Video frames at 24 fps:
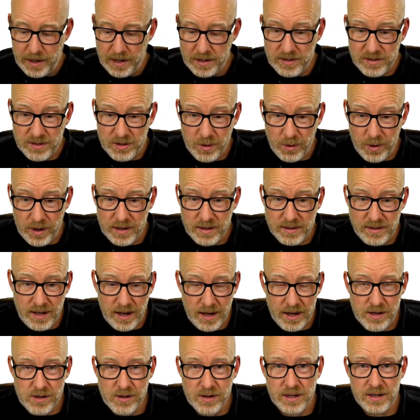I'll just go ahead and
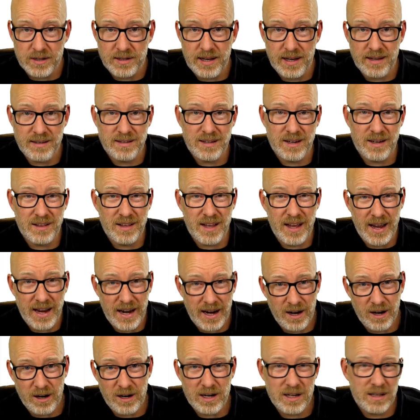tell you, you can test it in the
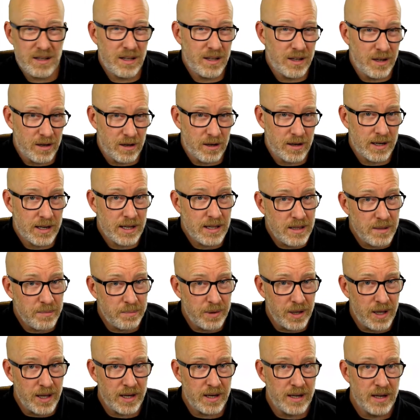hair, in the urine, in the
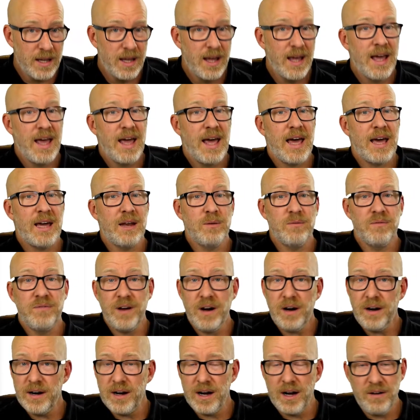blood, and
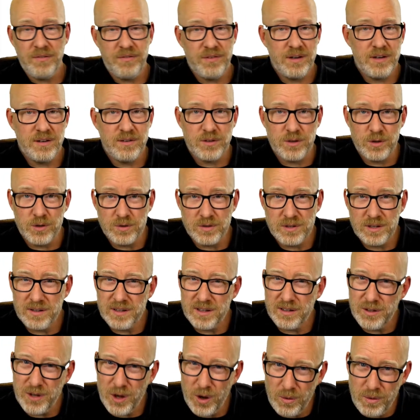very often is used in
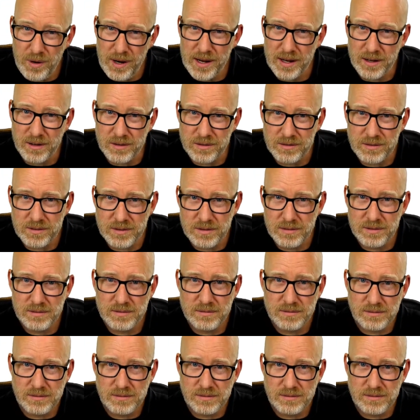the toenails.